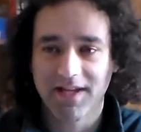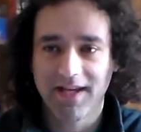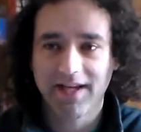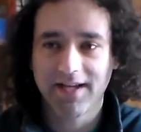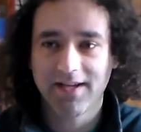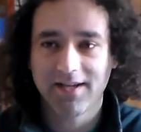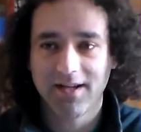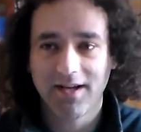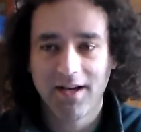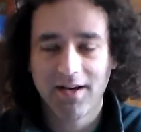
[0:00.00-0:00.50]

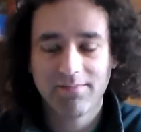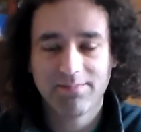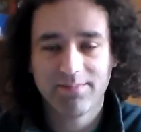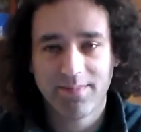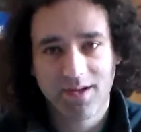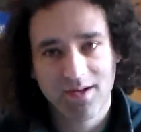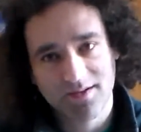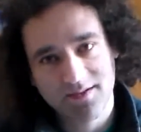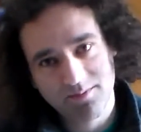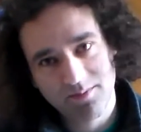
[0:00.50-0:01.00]
like,
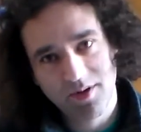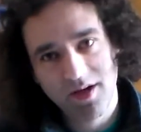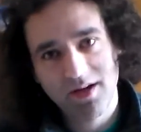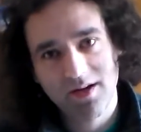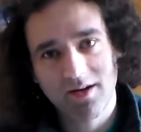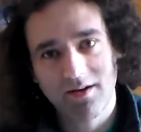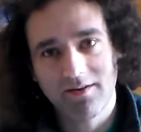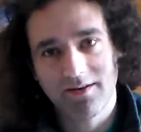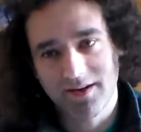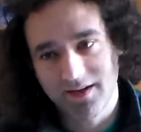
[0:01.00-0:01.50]
"There's
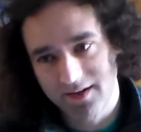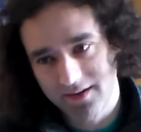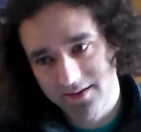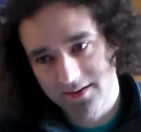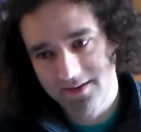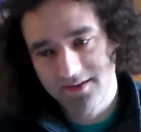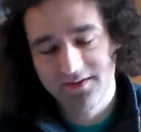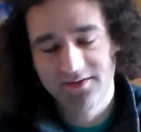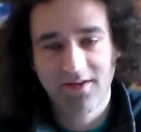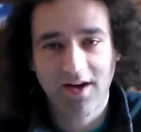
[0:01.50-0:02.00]
Play-Doh in it.
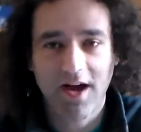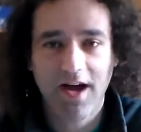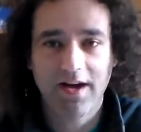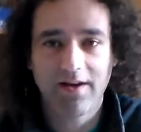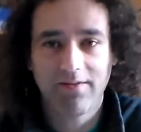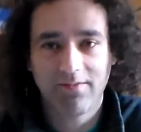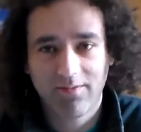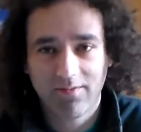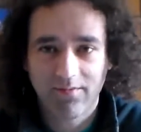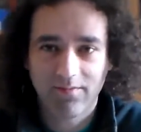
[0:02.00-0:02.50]
It's
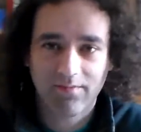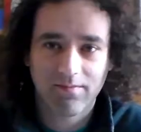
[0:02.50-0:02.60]
fine.